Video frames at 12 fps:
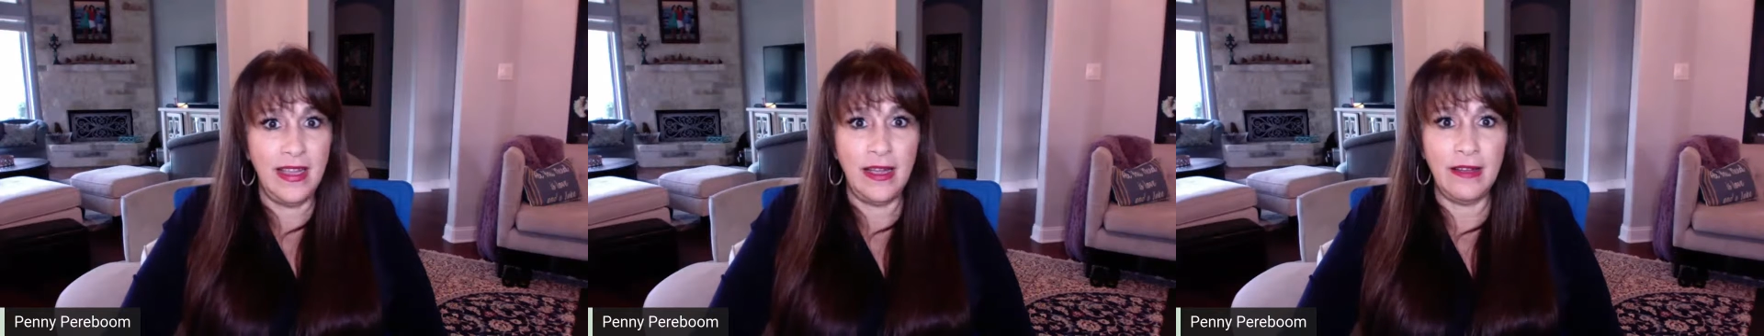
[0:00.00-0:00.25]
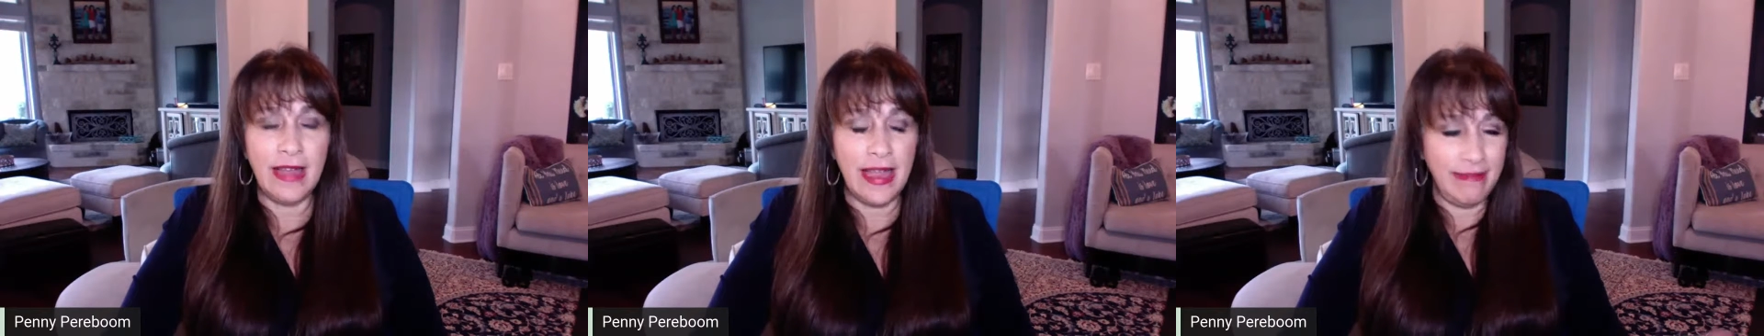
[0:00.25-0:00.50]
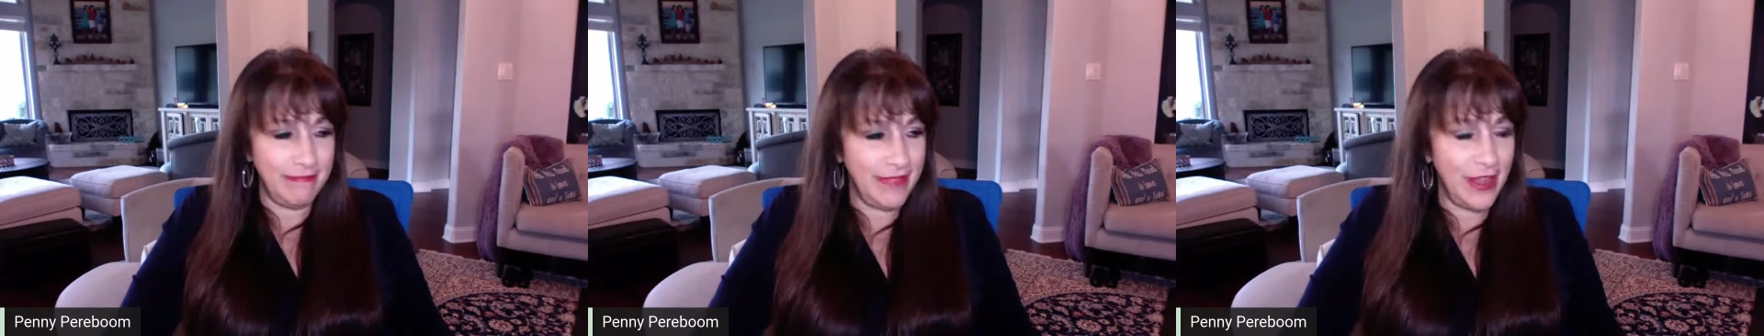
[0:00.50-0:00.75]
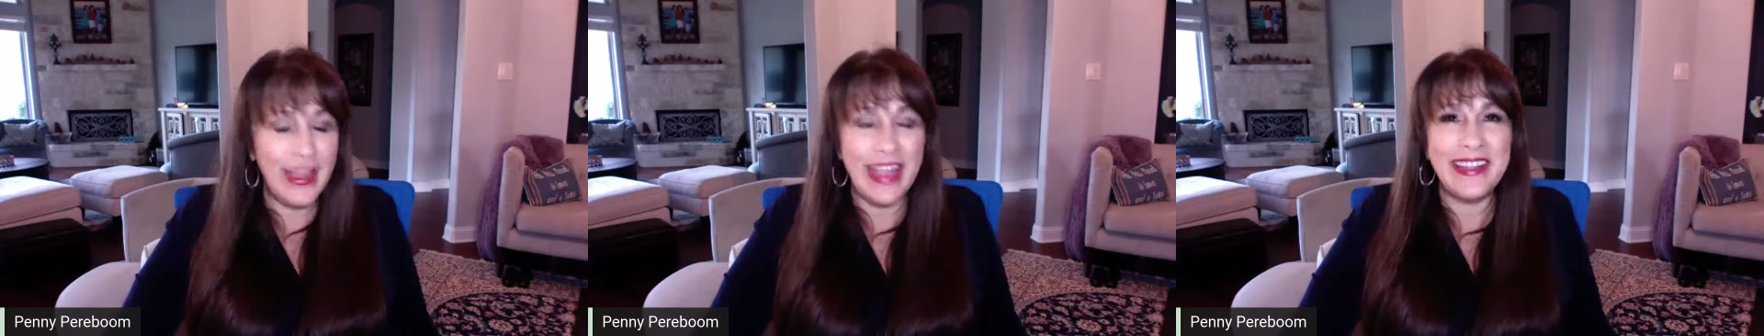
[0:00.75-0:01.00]
Okay,
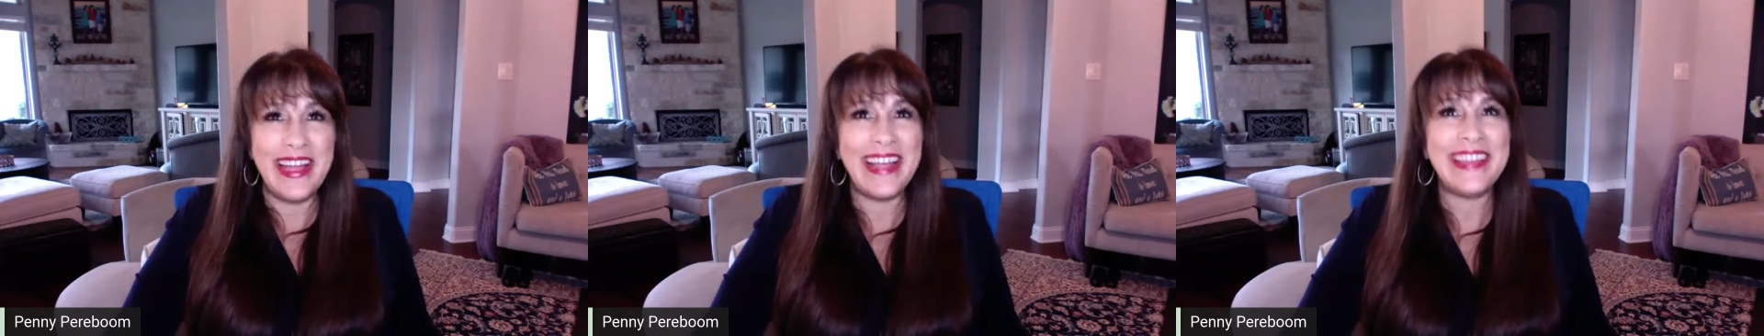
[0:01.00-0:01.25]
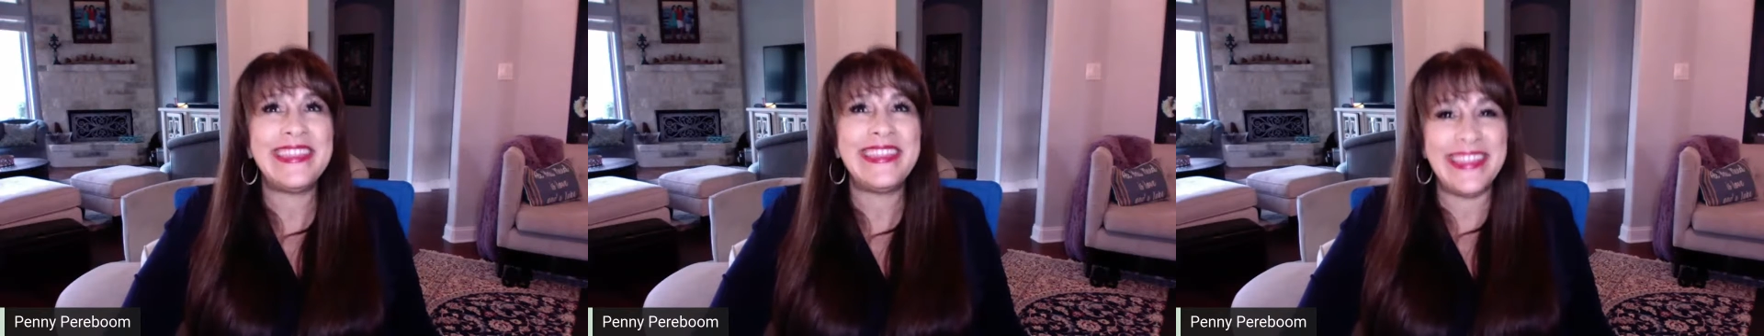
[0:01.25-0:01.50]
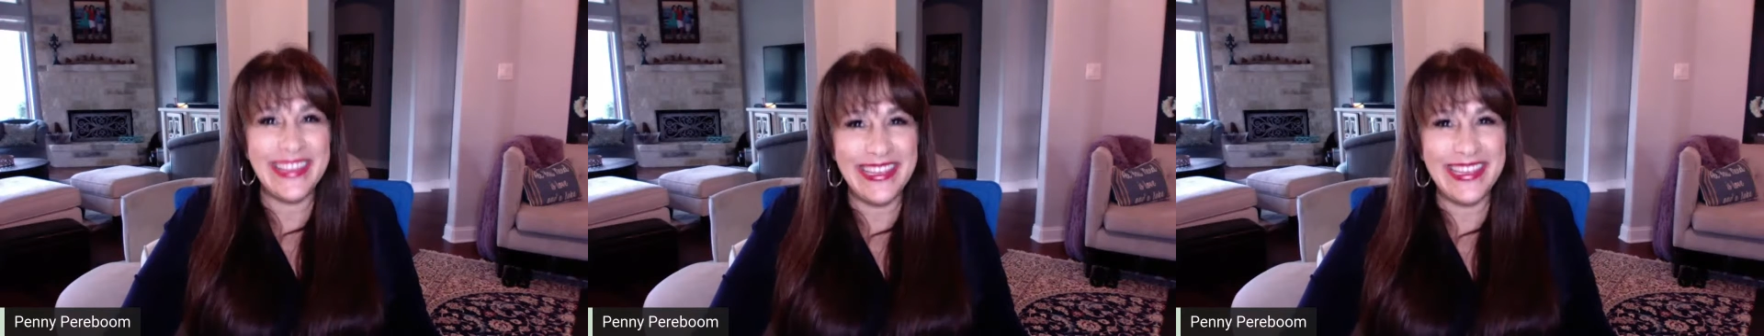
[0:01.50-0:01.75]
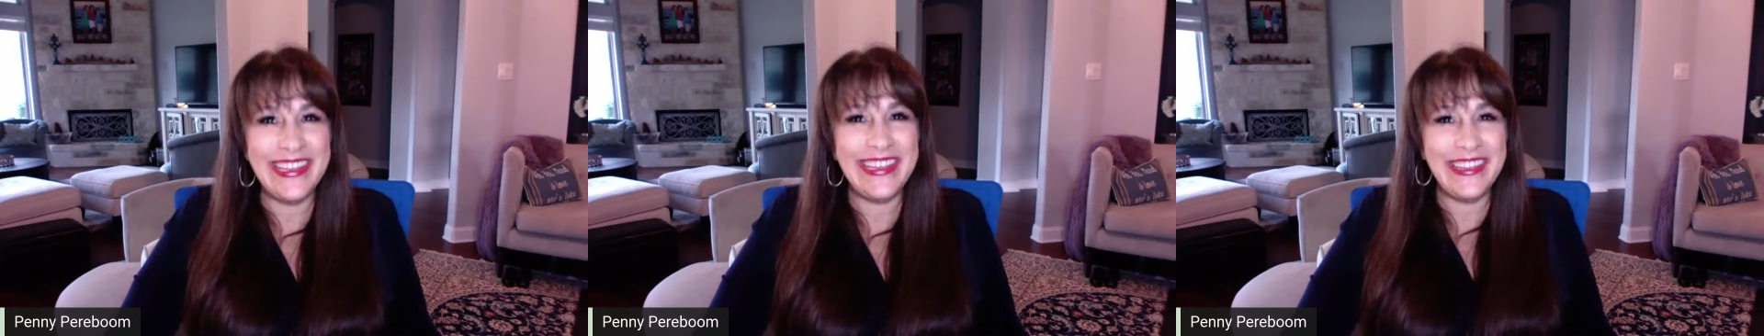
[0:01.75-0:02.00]
I
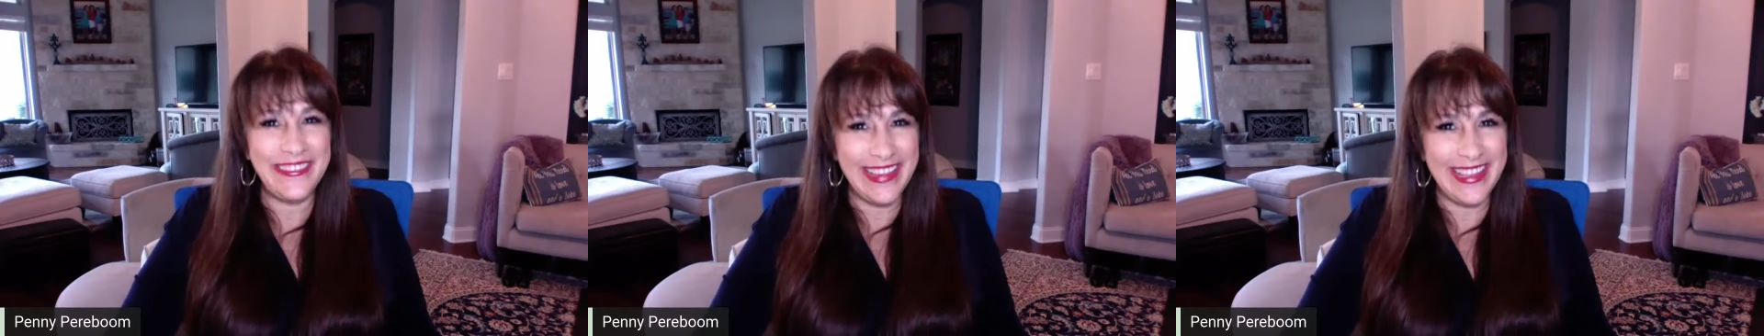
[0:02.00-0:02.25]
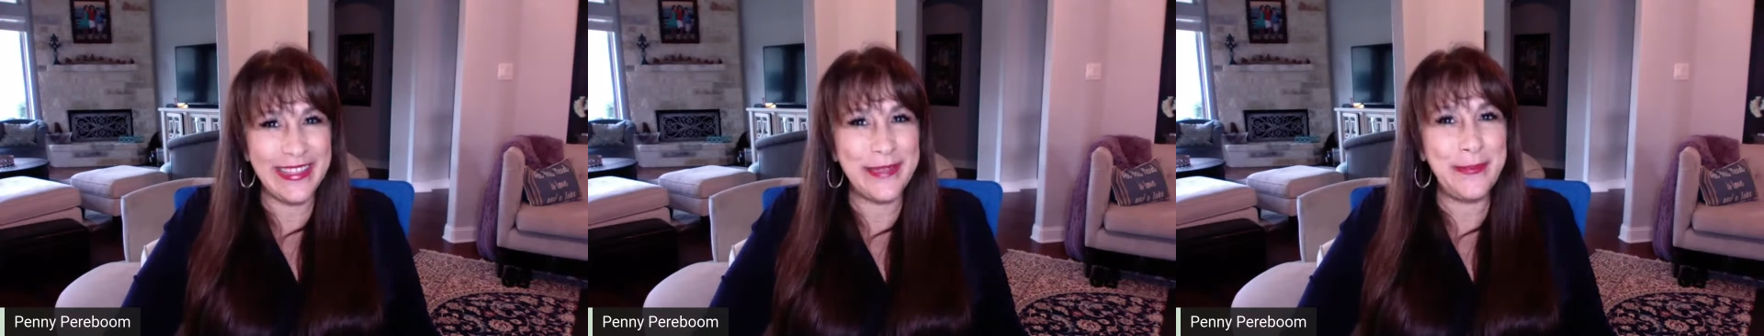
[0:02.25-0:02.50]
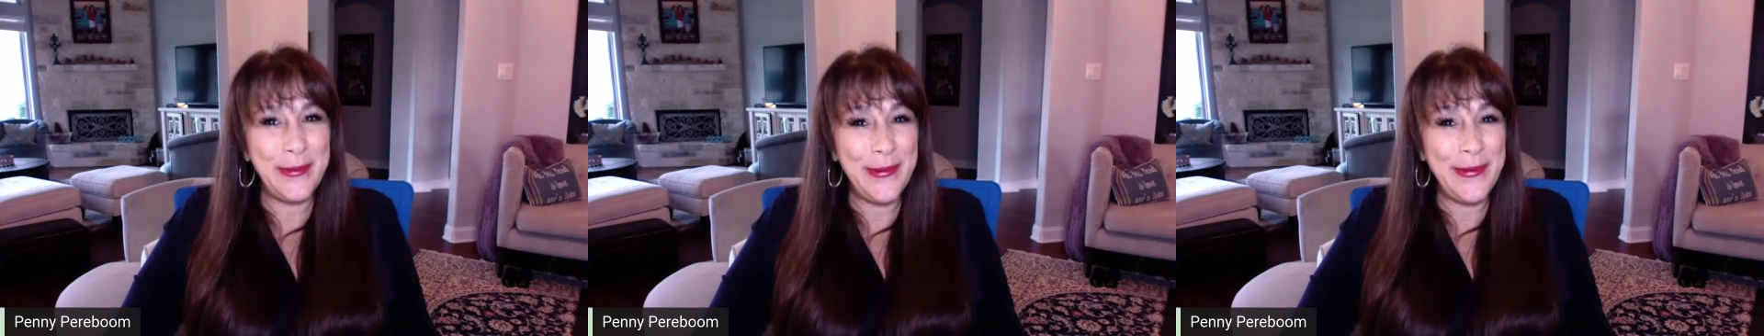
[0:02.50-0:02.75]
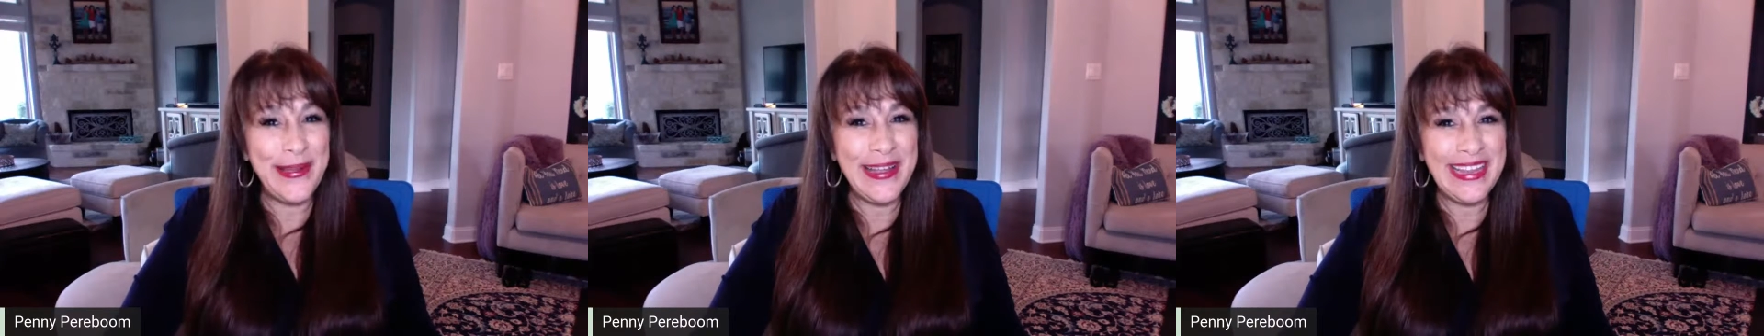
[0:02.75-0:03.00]
think you get the
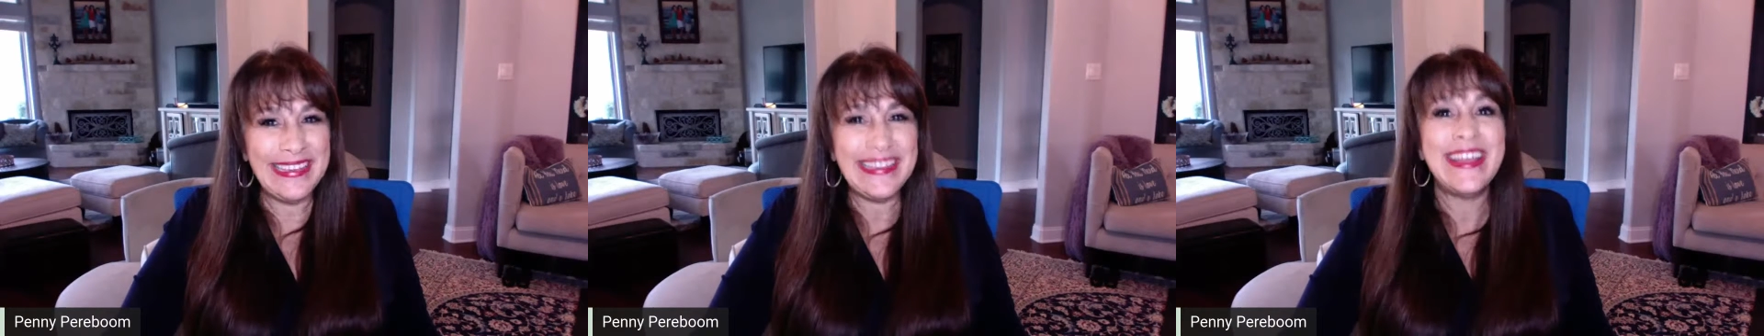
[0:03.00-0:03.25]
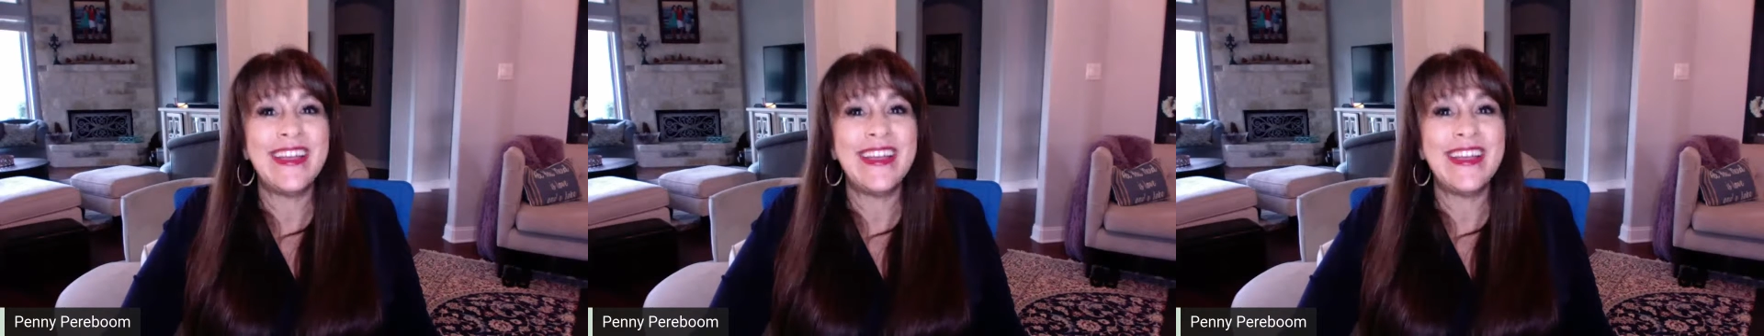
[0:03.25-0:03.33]
point.